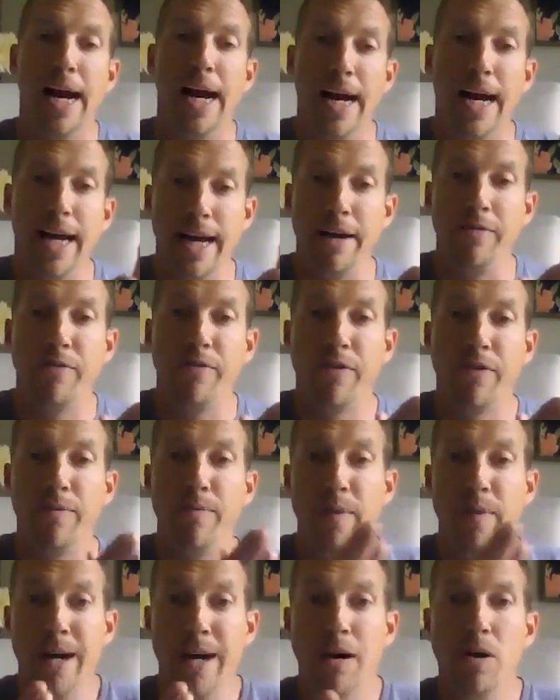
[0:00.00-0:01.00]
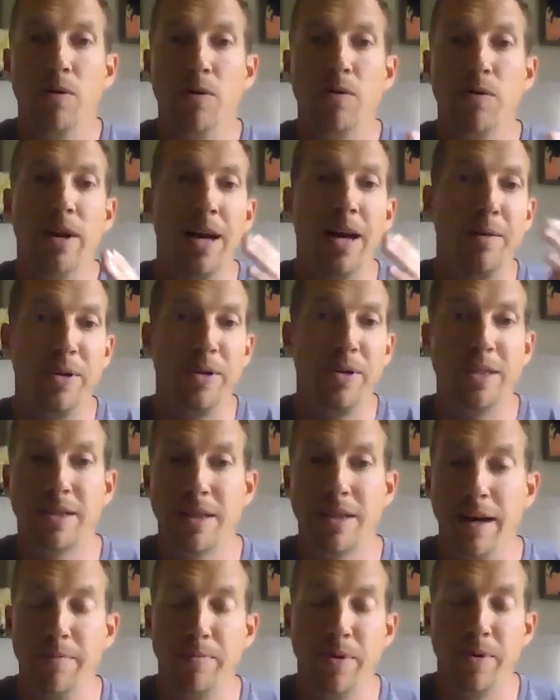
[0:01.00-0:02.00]
And then from there, yeah,
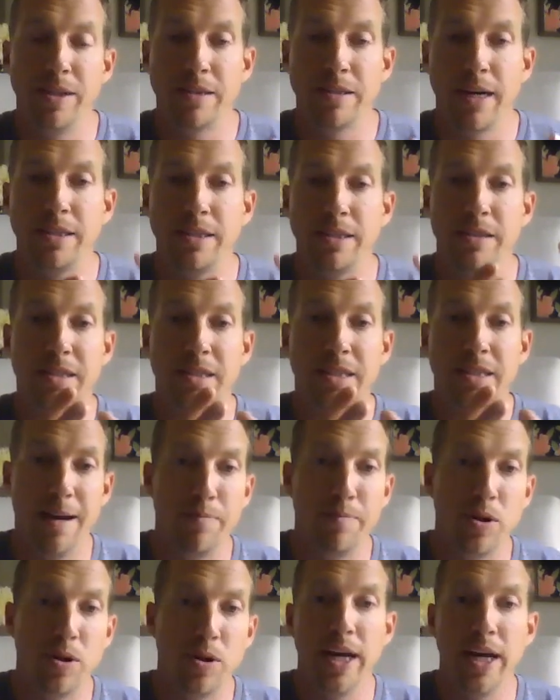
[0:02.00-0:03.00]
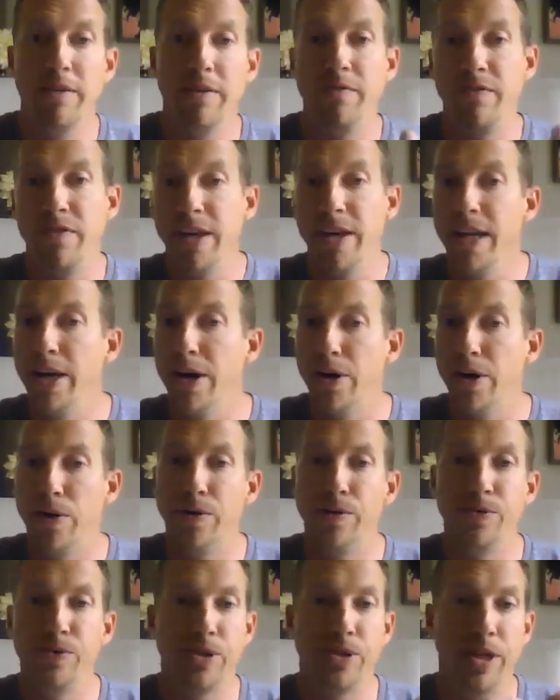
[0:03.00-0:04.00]
besides sampling and
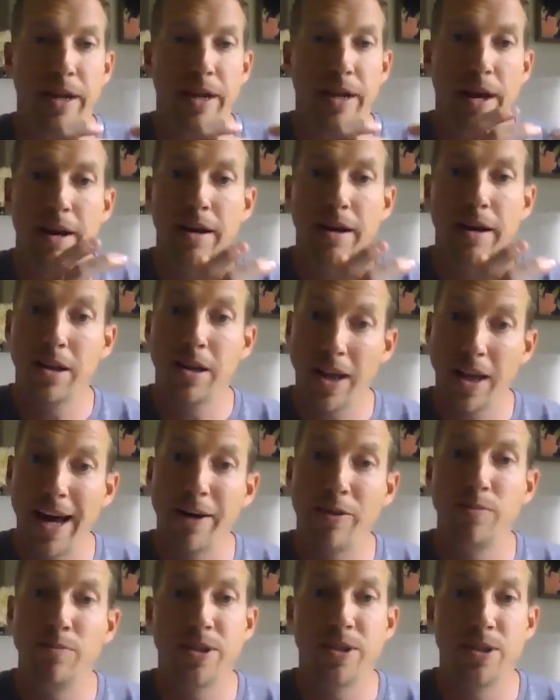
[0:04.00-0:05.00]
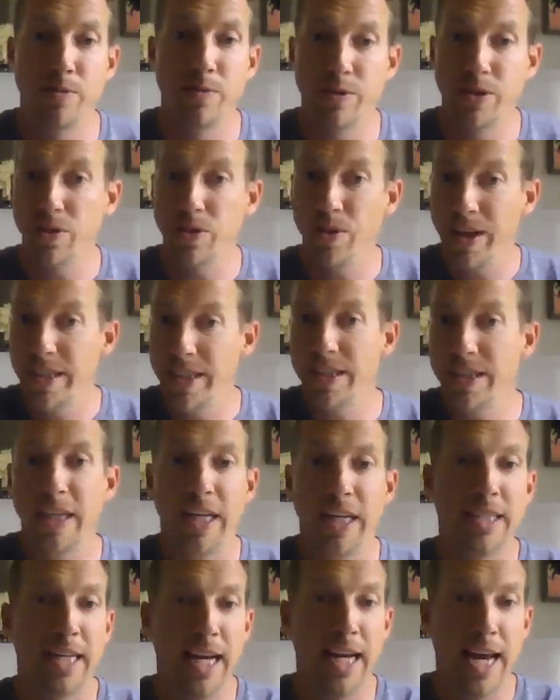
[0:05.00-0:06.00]
videos and collateral material, which are easy
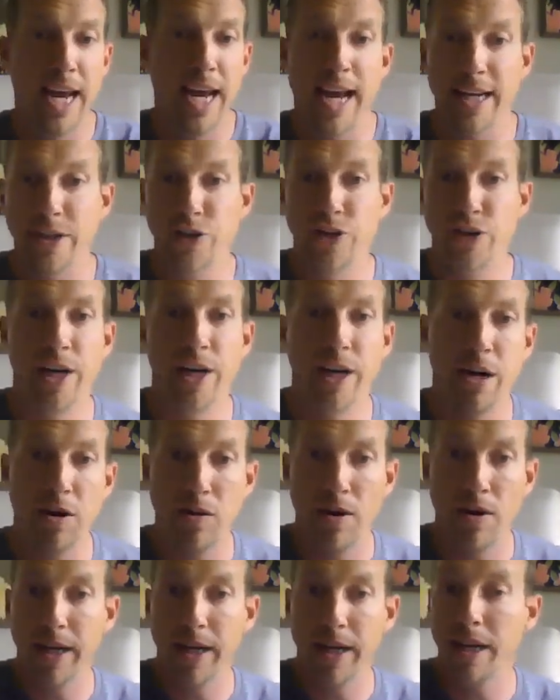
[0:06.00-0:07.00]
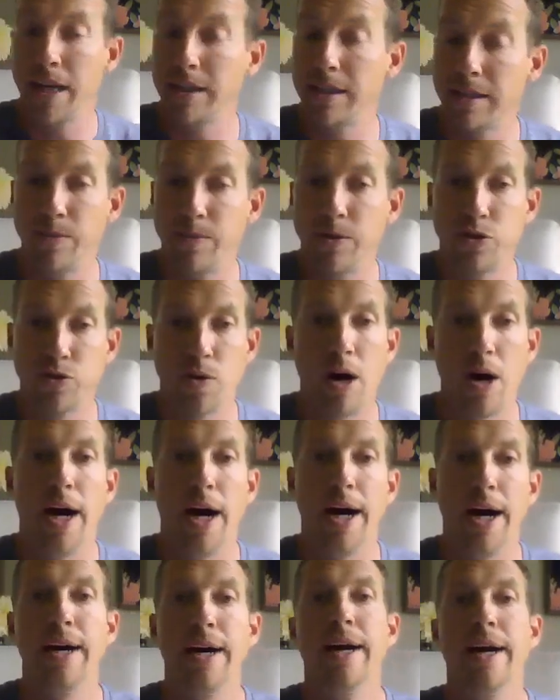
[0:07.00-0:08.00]
things to hand share and let someone
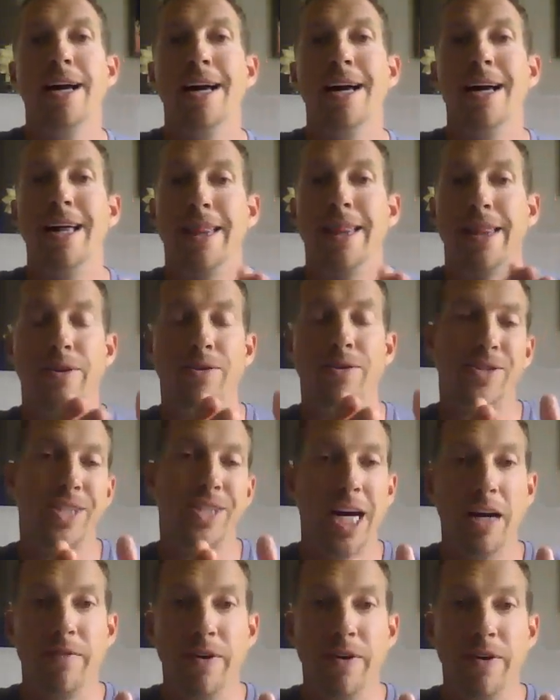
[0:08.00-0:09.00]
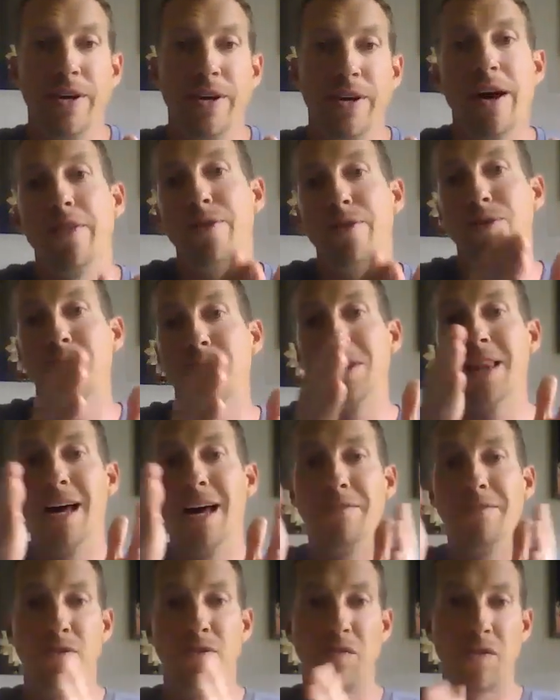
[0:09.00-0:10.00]
try, there's kind of another
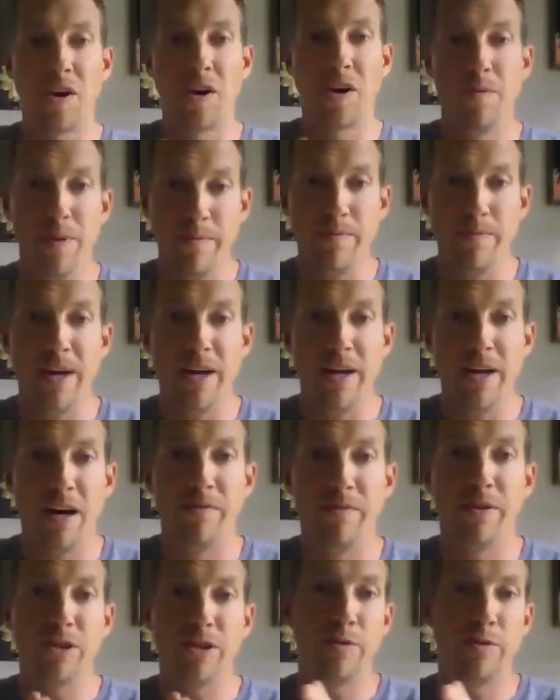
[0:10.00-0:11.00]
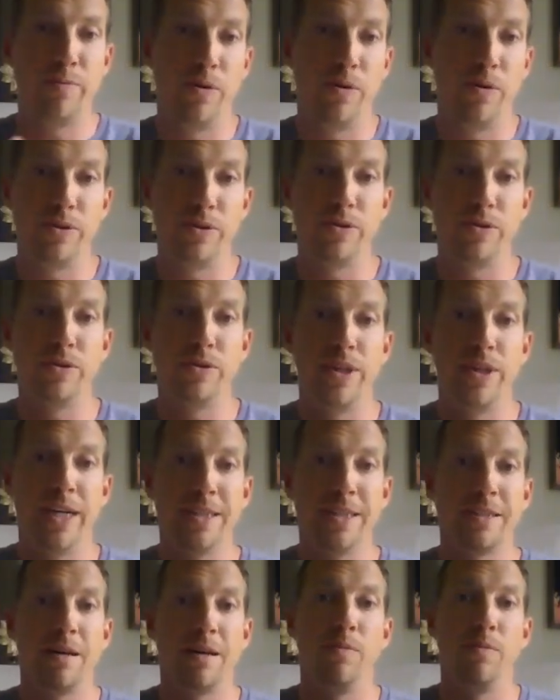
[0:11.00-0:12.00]
level of commitment of exposures
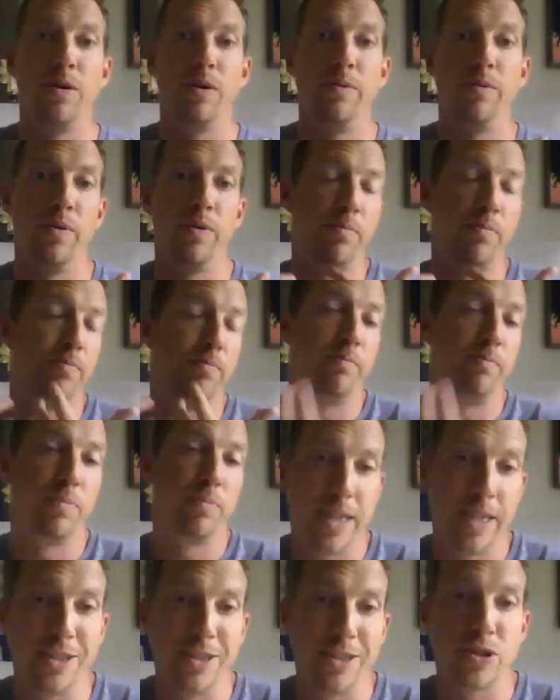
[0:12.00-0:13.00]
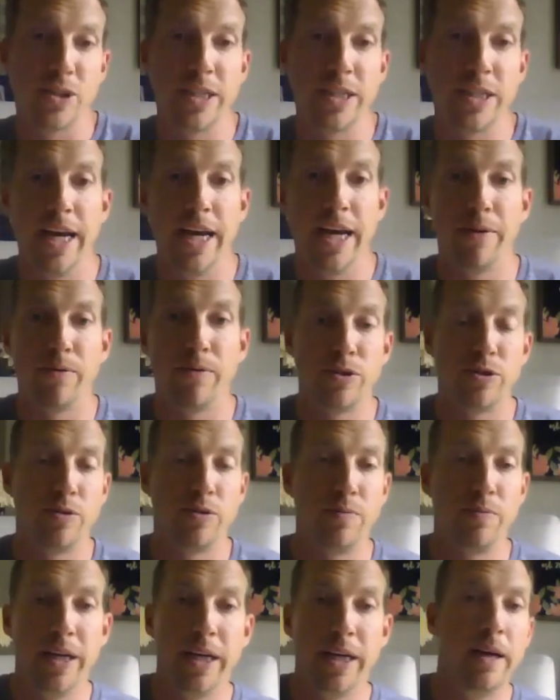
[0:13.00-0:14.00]
that someone would potentially take, which
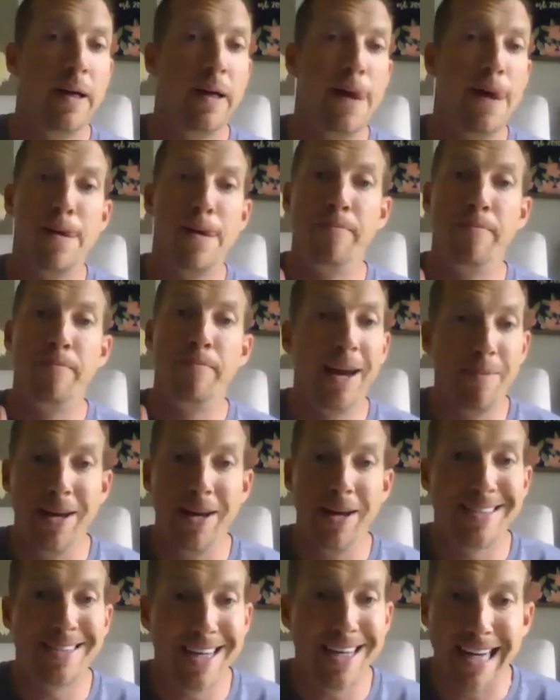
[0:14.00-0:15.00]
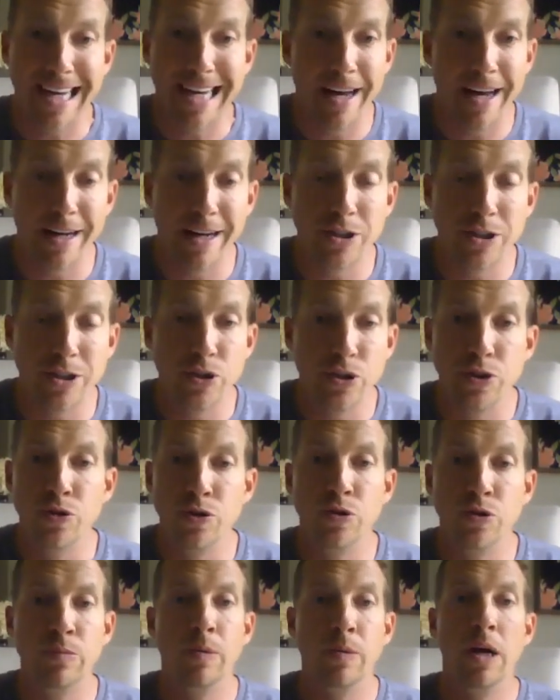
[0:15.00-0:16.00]
would be maybe it's getting on a
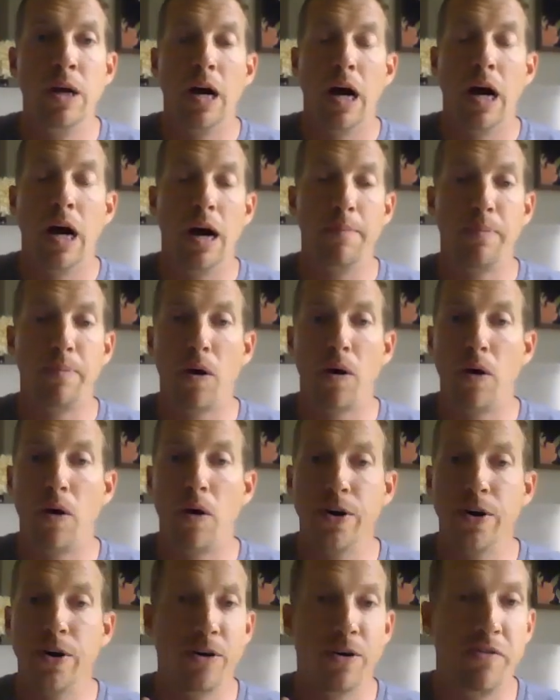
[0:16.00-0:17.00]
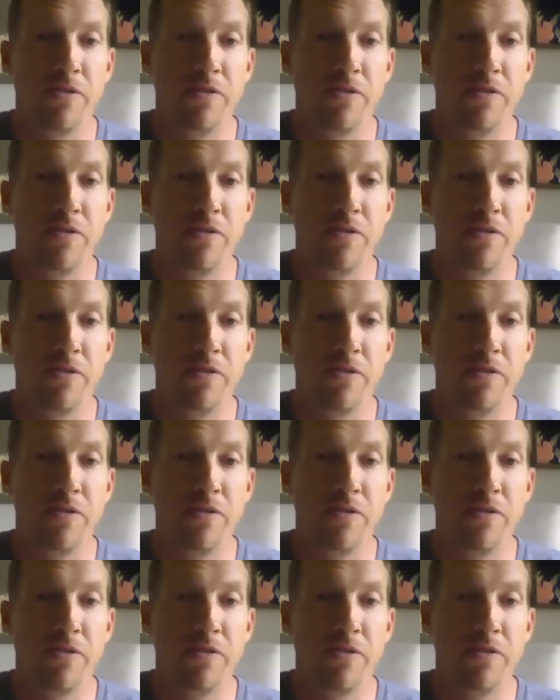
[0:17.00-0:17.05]
Zoom party or a